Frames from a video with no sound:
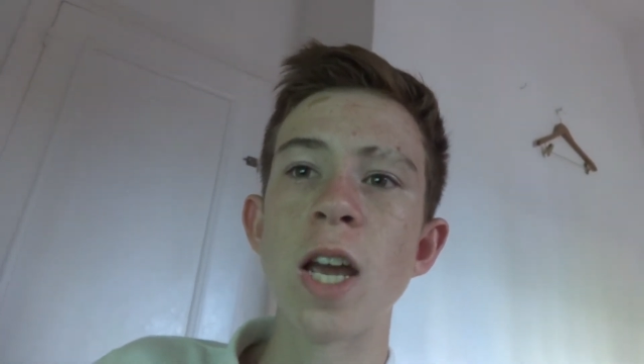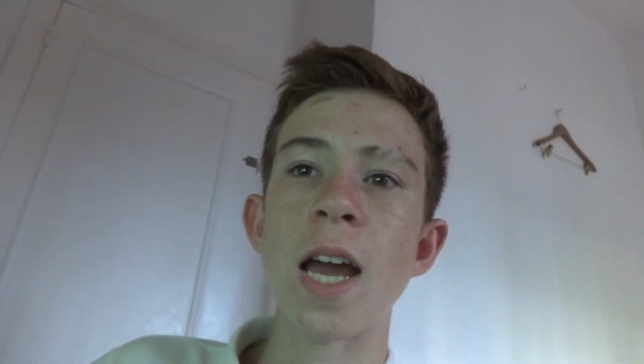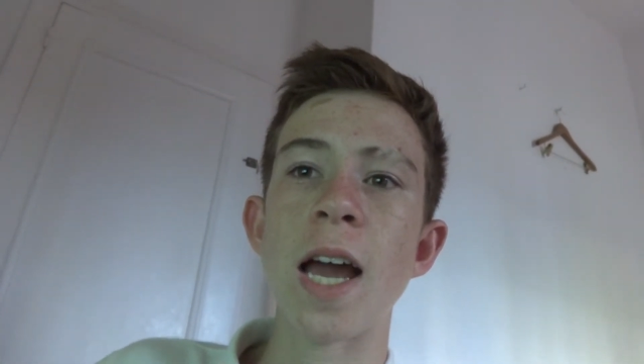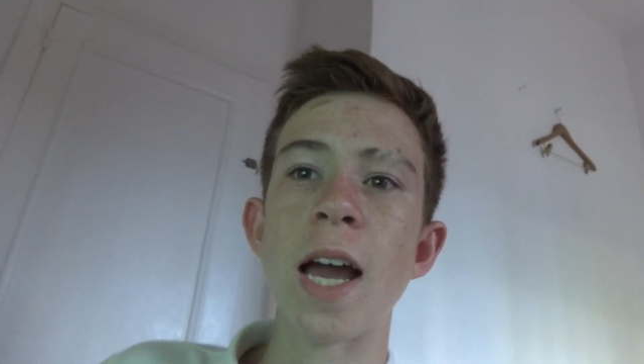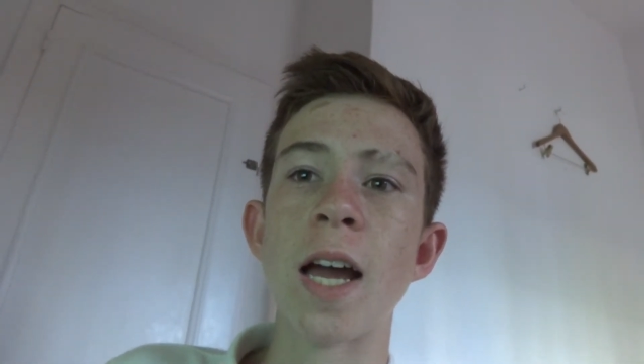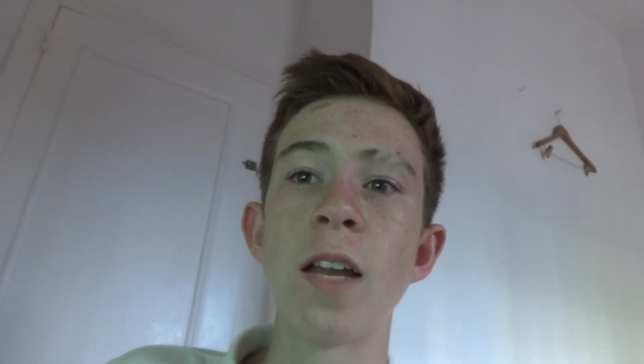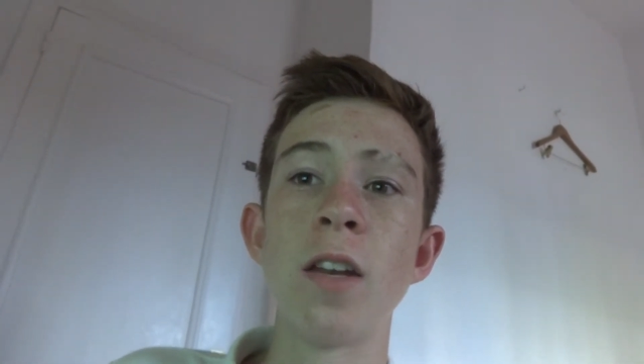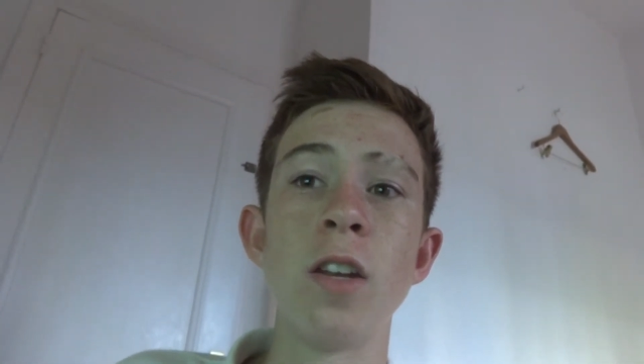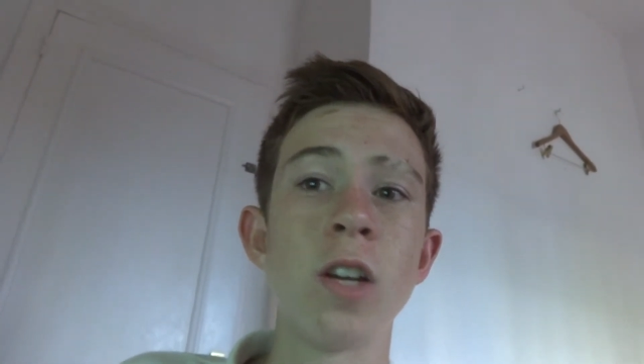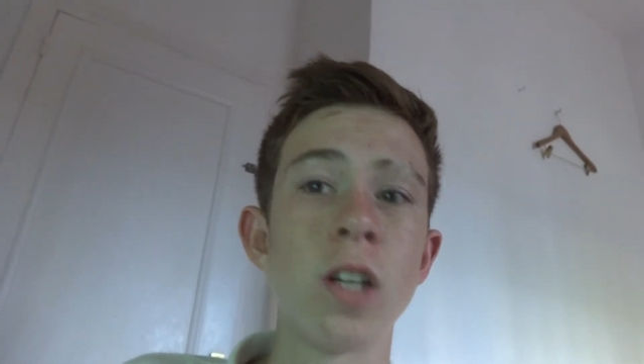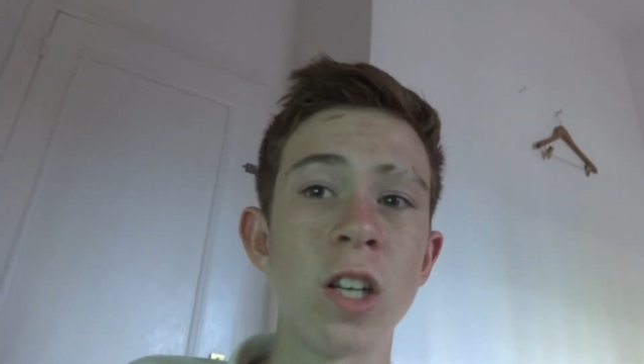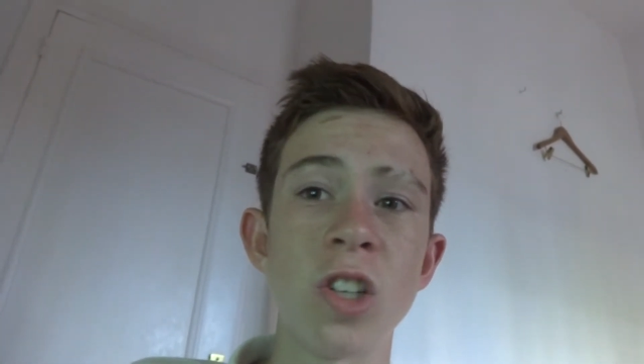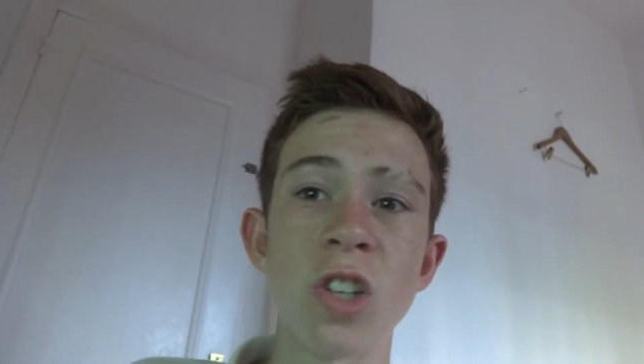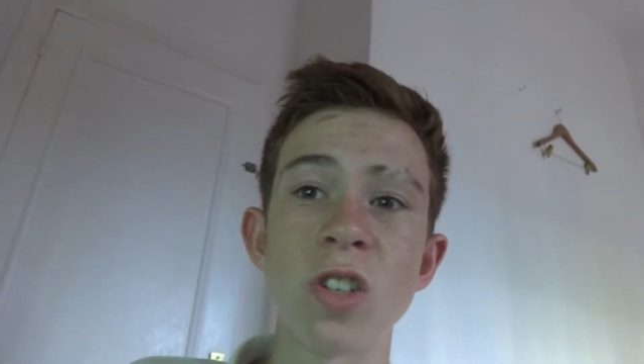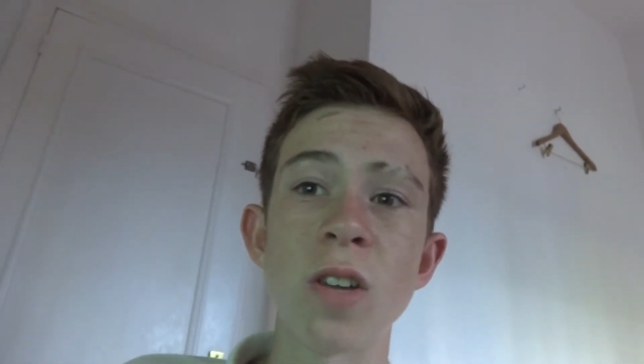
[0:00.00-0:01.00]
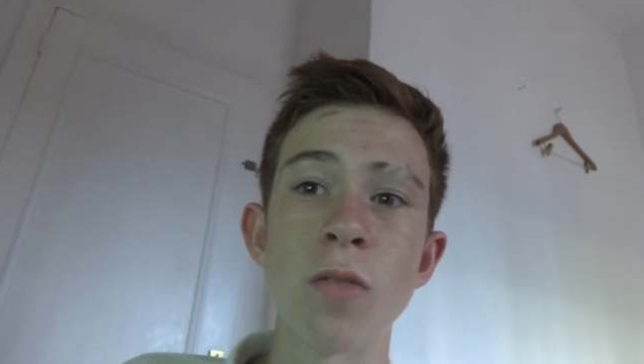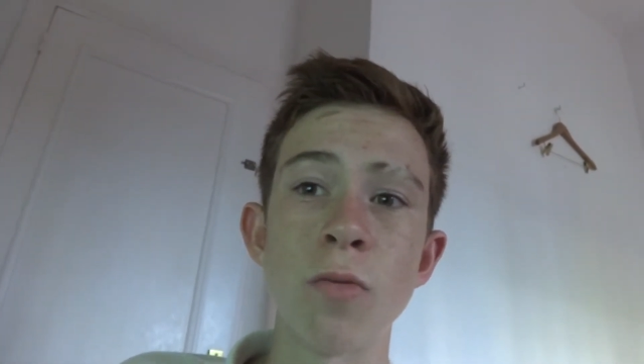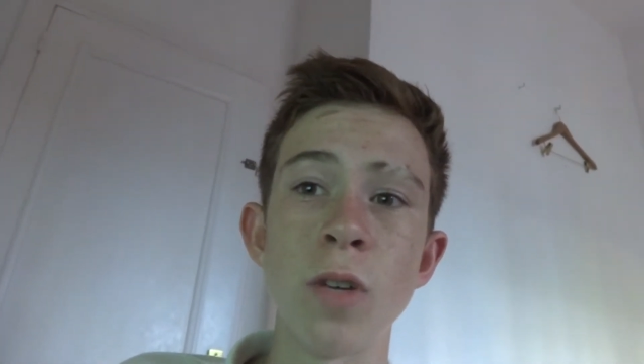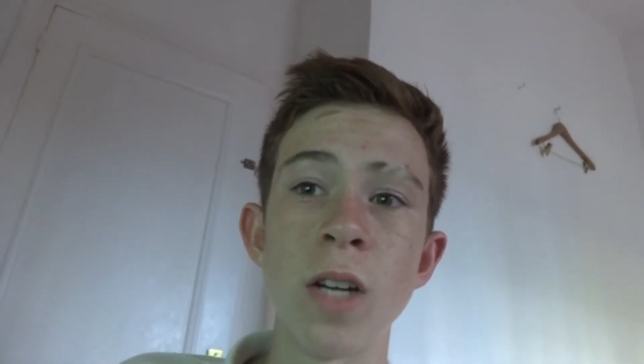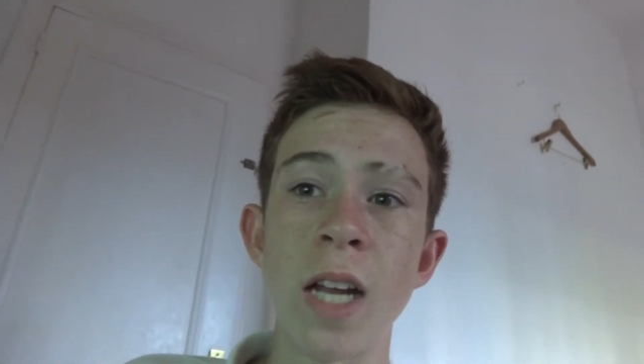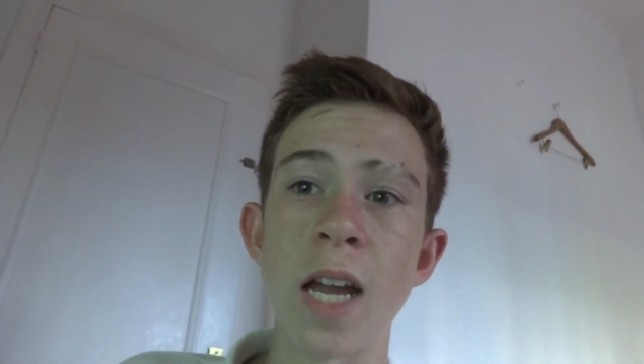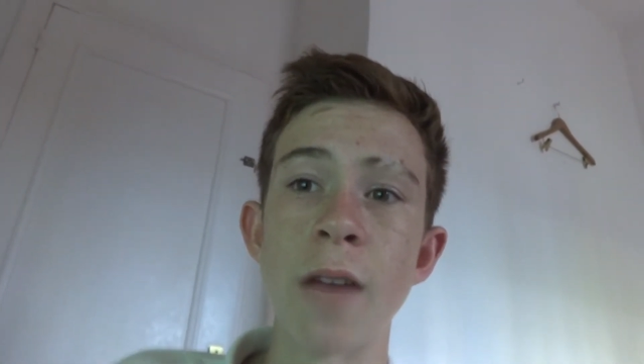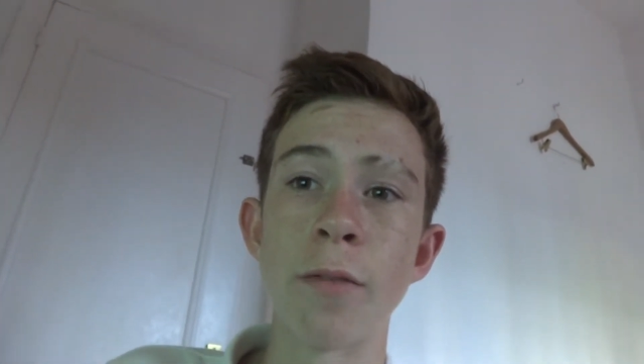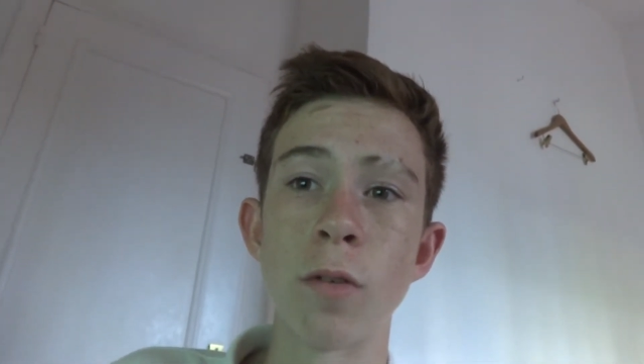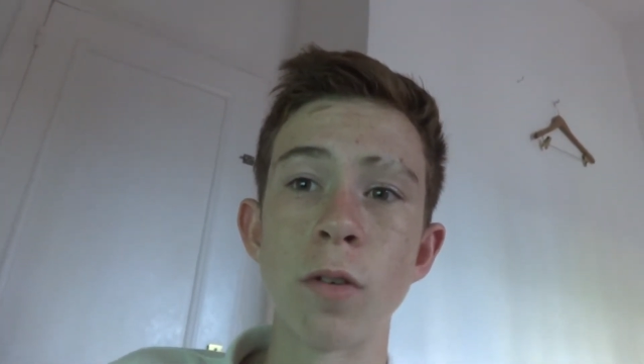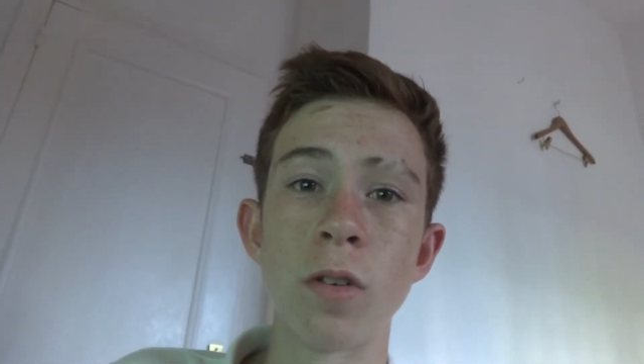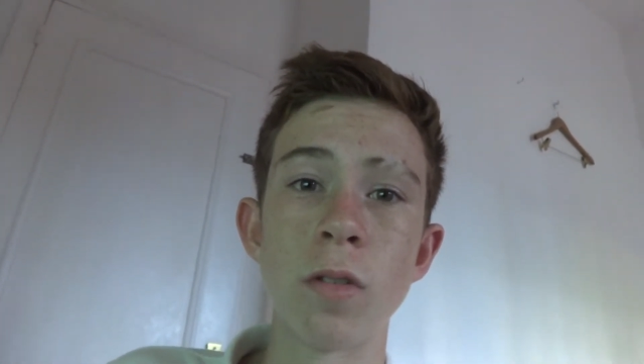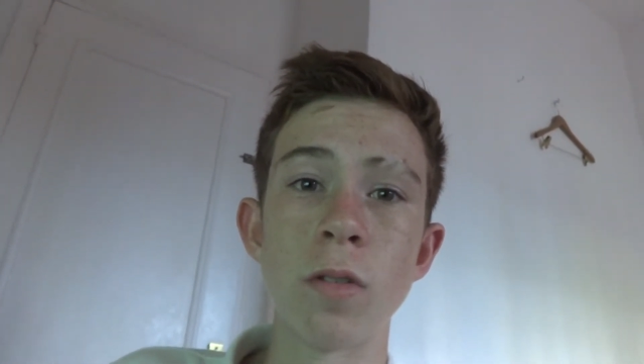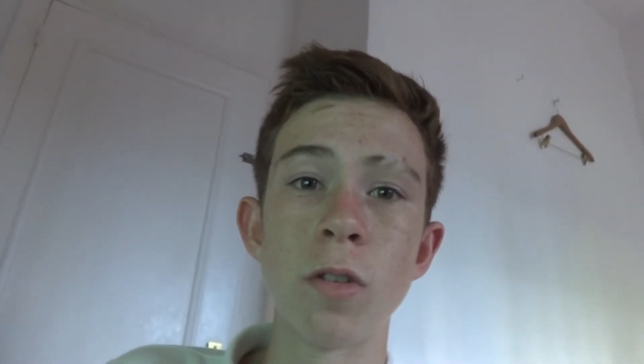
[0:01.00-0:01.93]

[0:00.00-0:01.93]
and you're going to just really have good